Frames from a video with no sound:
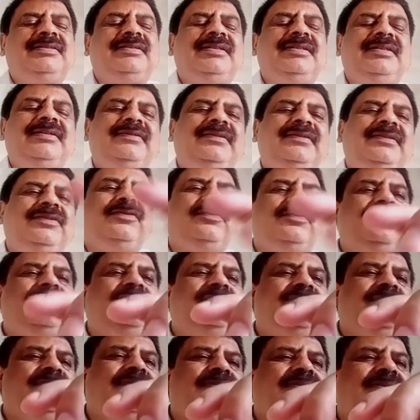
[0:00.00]
easy
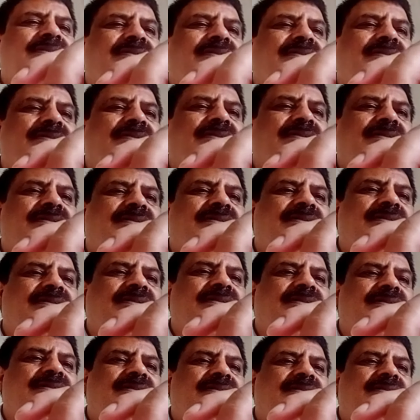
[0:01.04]
to
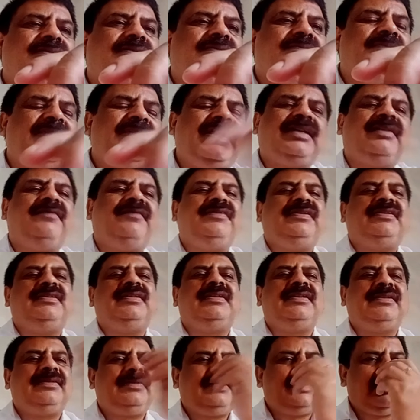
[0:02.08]
make a
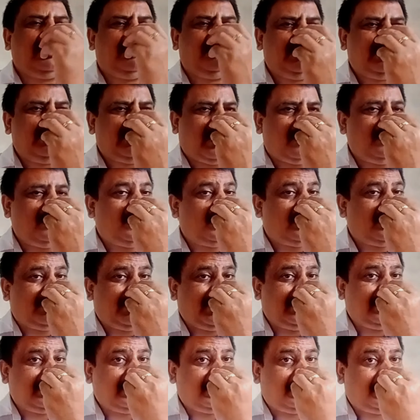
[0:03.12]
vision statement. I'm not
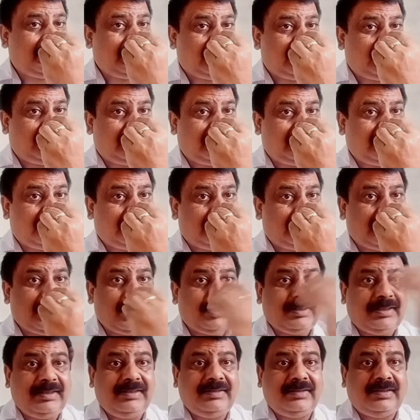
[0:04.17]
saying that it's
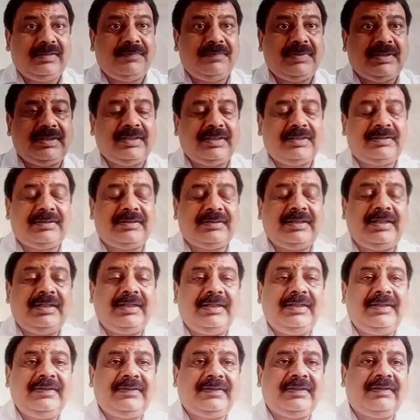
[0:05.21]
that easy, but it's still
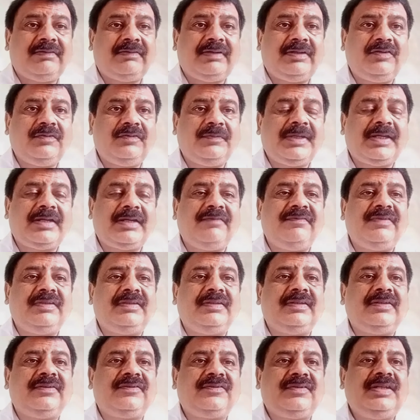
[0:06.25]
easy when you make a
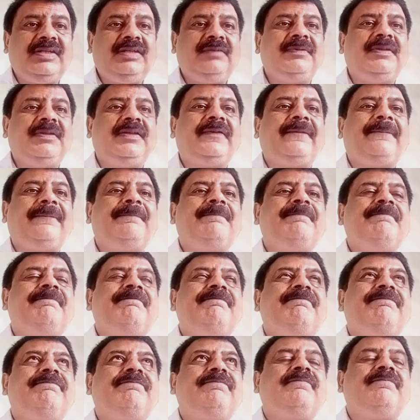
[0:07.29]
vision statement
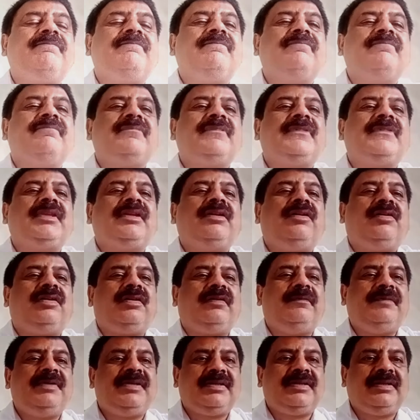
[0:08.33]
or
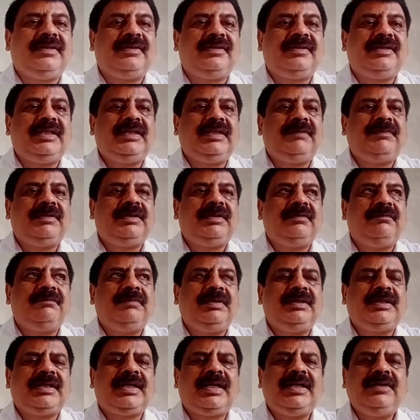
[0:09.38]
a mission statement.
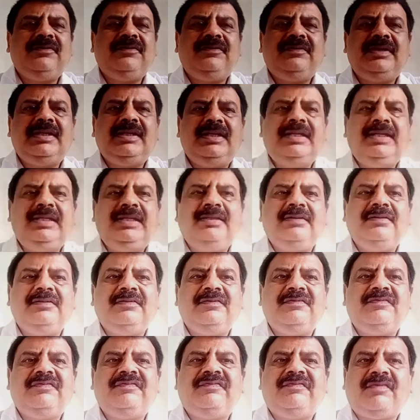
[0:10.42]
But are you really
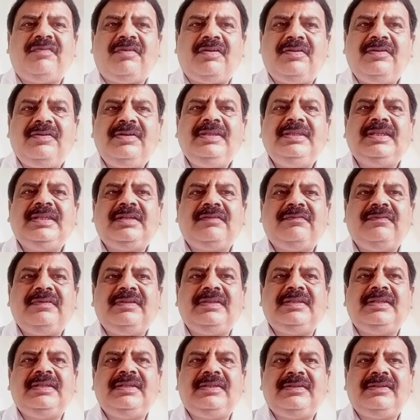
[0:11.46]
following that
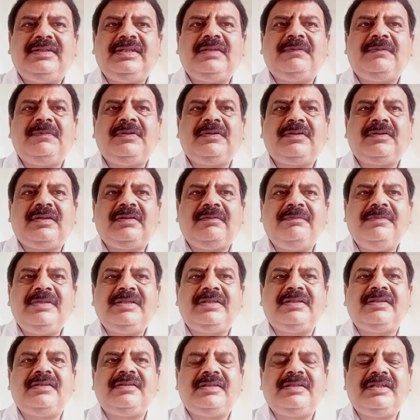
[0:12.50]
vision statement or a
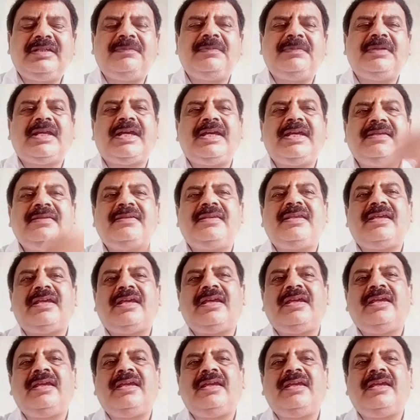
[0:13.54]
mission statement? I say